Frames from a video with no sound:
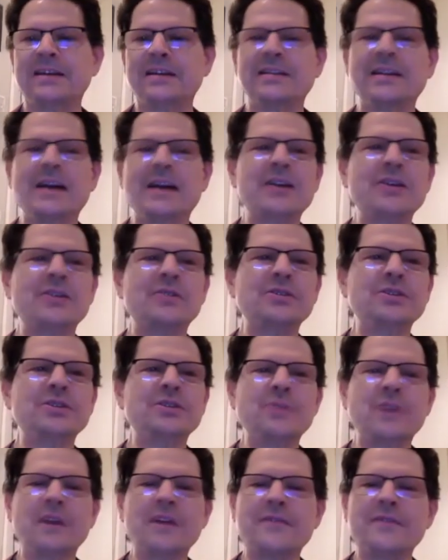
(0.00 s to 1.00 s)
Not only
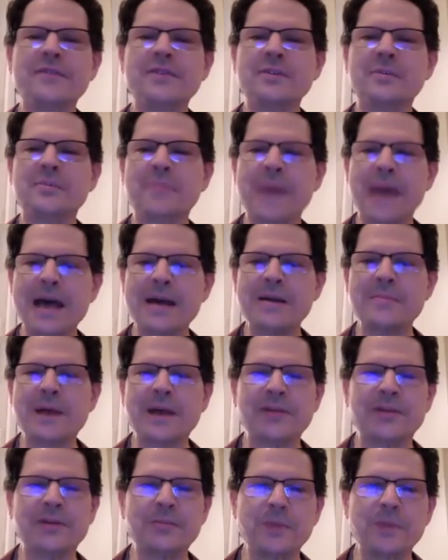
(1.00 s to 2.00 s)
do I feel bad
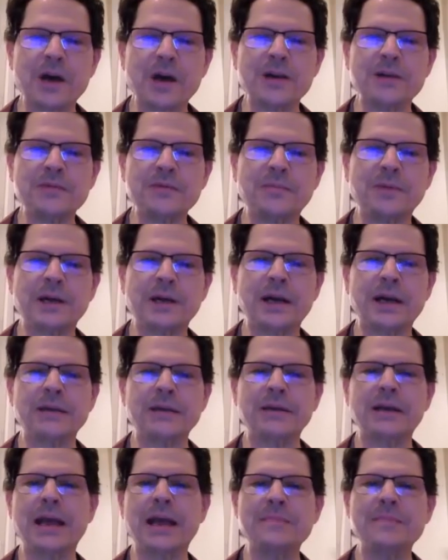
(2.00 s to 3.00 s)
about the mud, but I
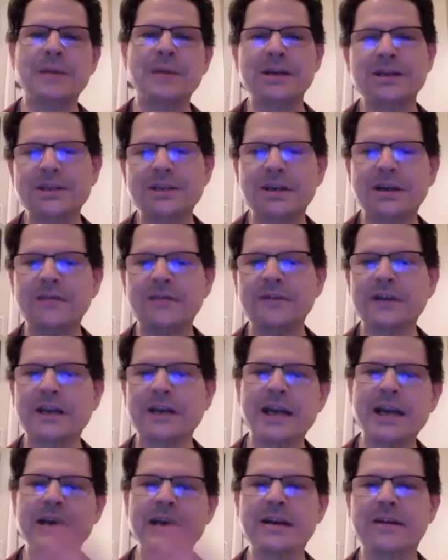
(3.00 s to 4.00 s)
hate myself and
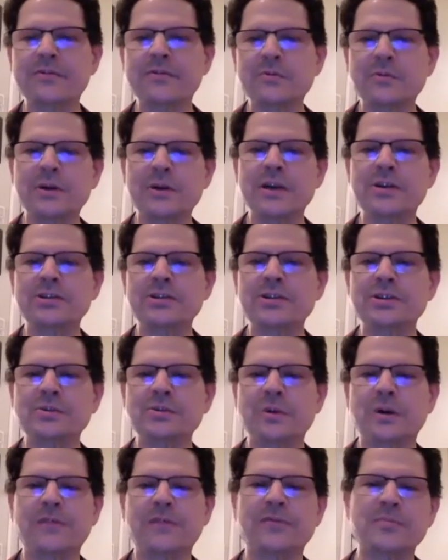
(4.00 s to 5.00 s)
I hate everyone else as
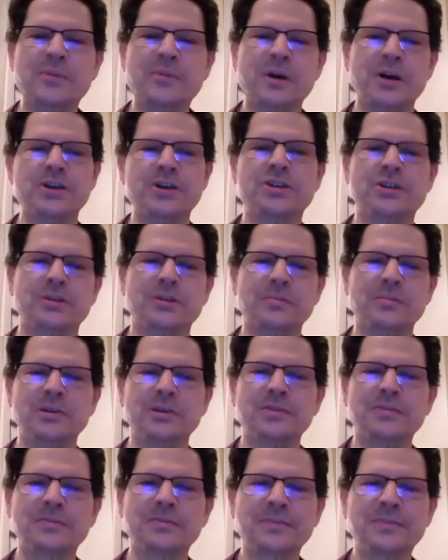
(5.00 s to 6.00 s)
well for punishing
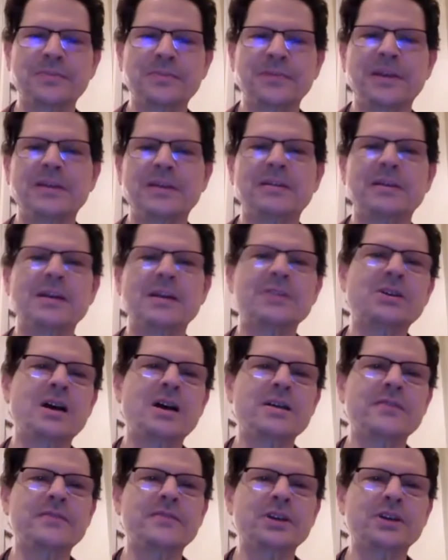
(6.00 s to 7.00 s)
me. That's
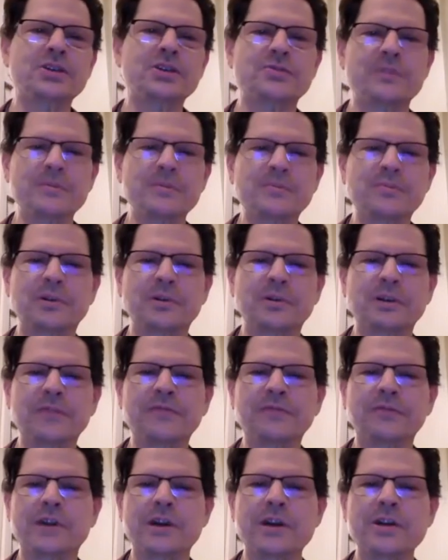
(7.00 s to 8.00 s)
kind of an extreme
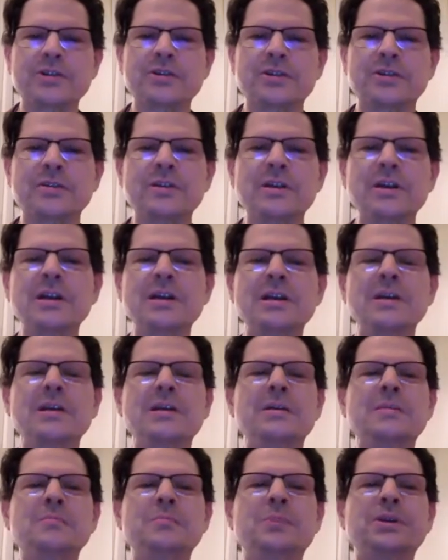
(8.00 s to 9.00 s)
proliferation.
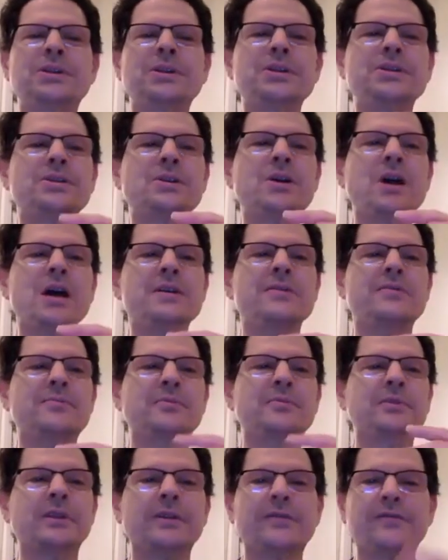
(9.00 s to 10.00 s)
But this kind
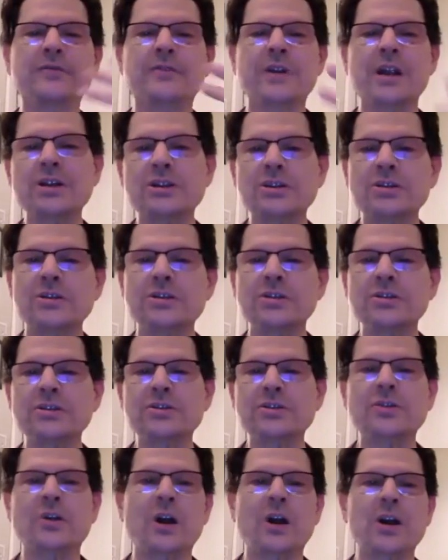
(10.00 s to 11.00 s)
of proliferation,
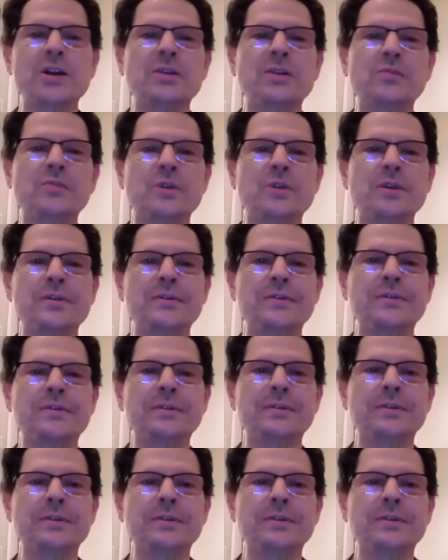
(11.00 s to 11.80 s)
starting with